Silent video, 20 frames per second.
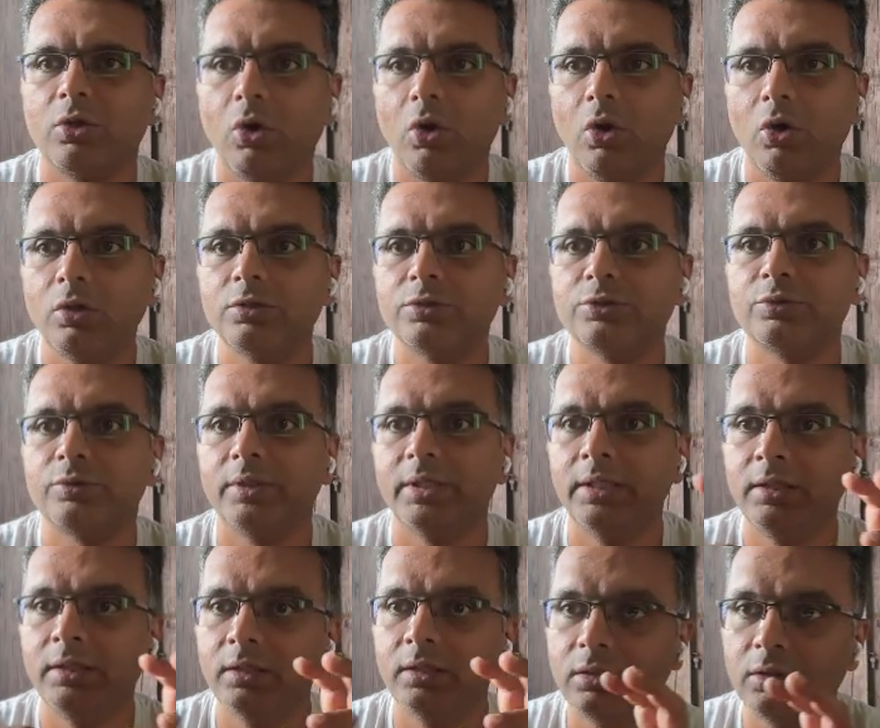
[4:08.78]
calls to
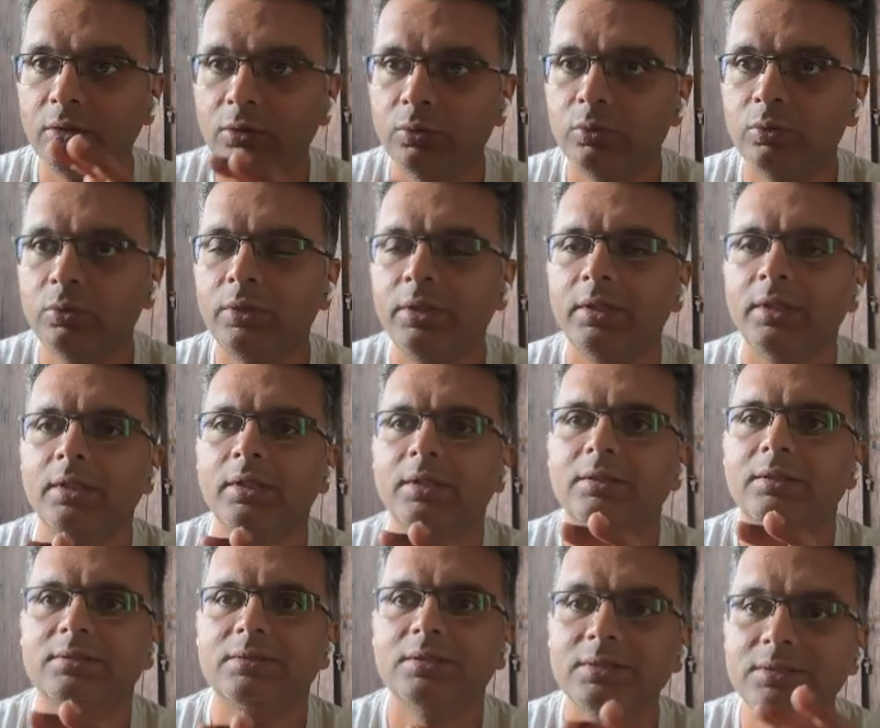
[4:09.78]
include
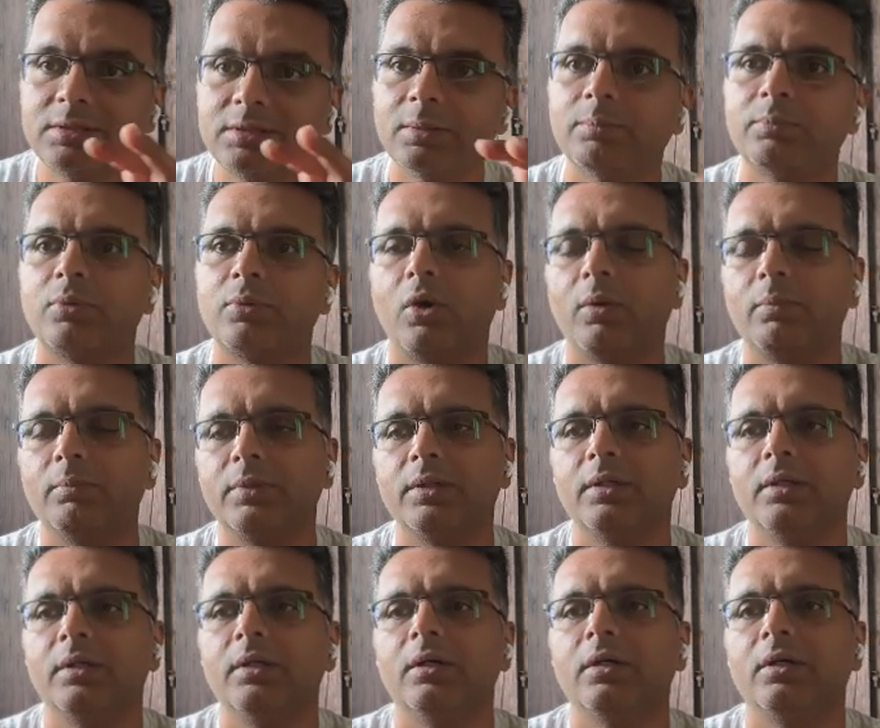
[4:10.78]
the system prompt
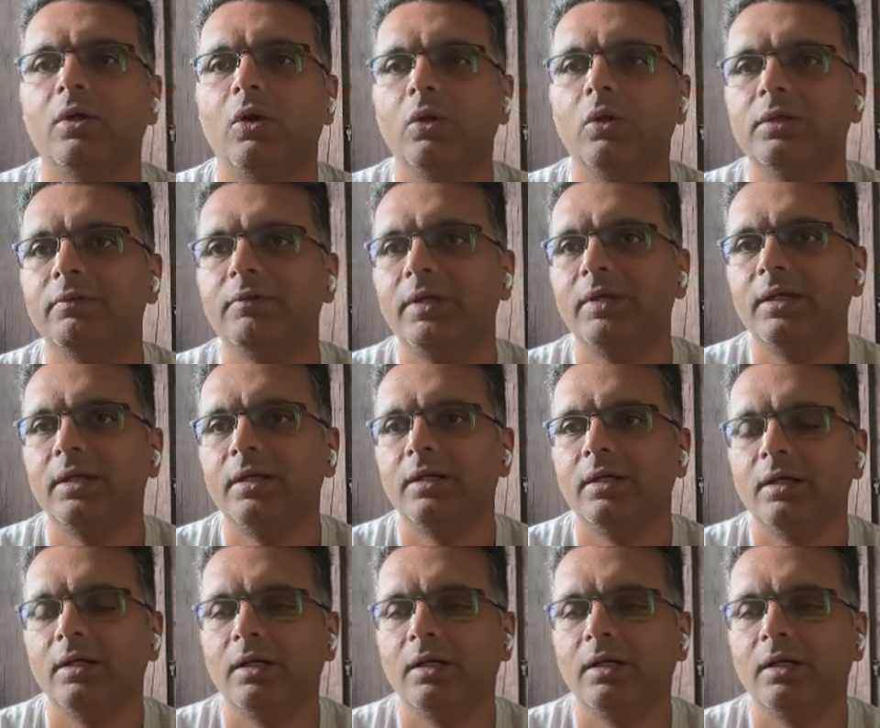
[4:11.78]
all the way